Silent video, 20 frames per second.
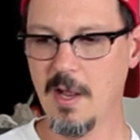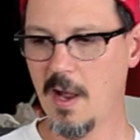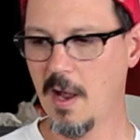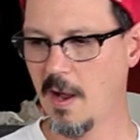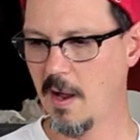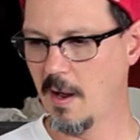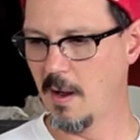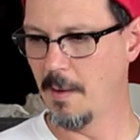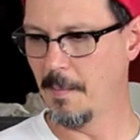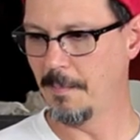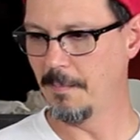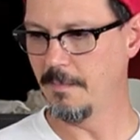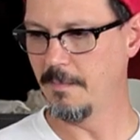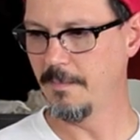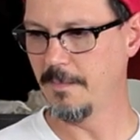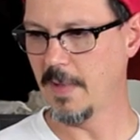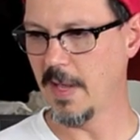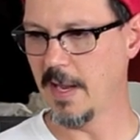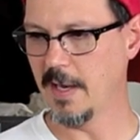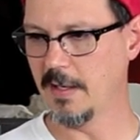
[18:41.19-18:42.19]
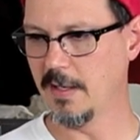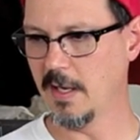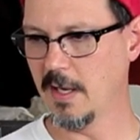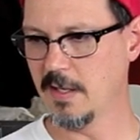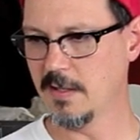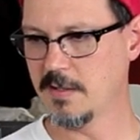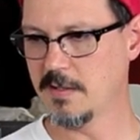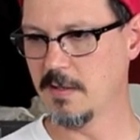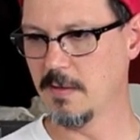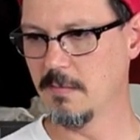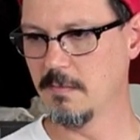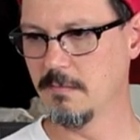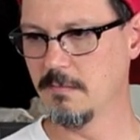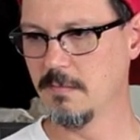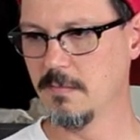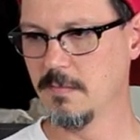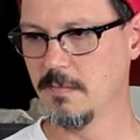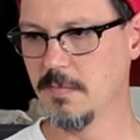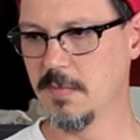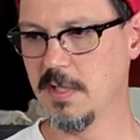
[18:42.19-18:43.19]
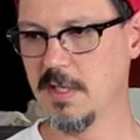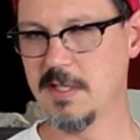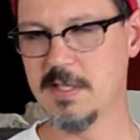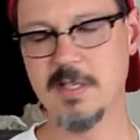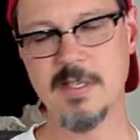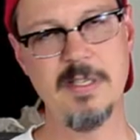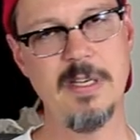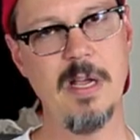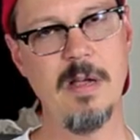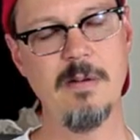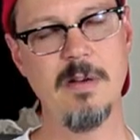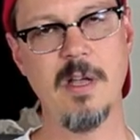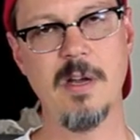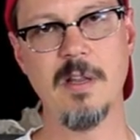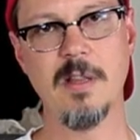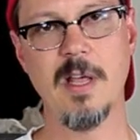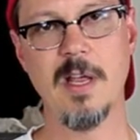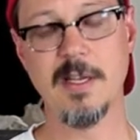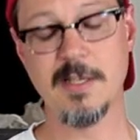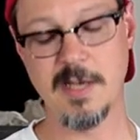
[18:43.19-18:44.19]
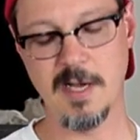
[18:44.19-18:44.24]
um, and get some decent sound out of that.